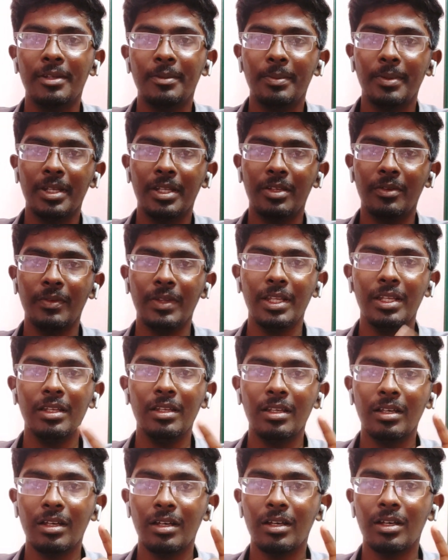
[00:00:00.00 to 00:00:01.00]
between
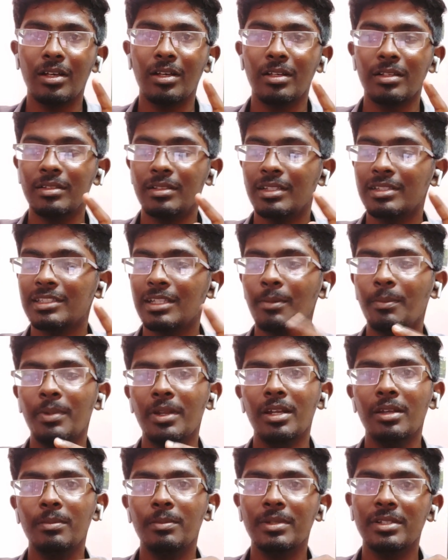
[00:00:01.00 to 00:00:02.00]
the
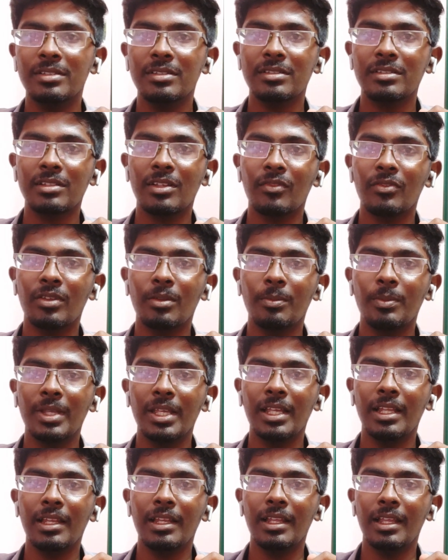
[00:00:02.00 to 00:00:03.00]
separate pieces of the
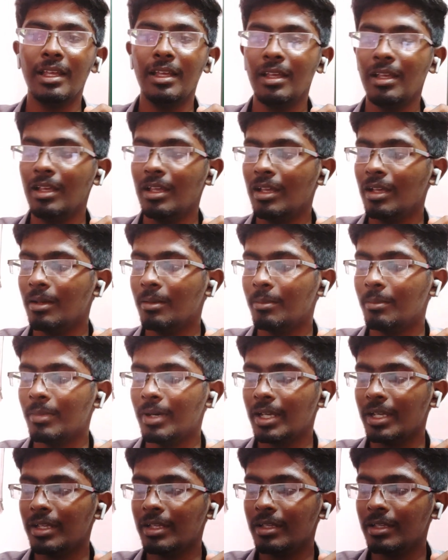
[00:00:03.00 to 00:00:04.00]
PLA
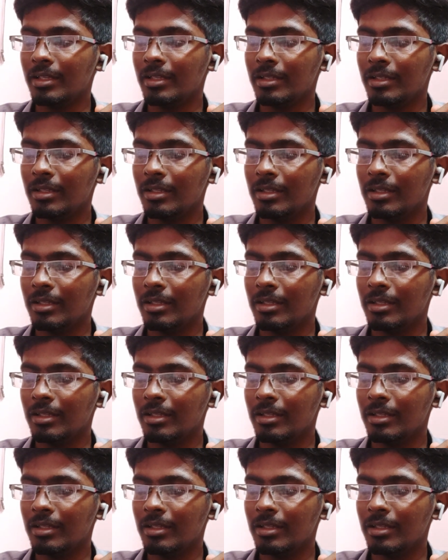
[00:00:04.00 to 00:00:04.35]
by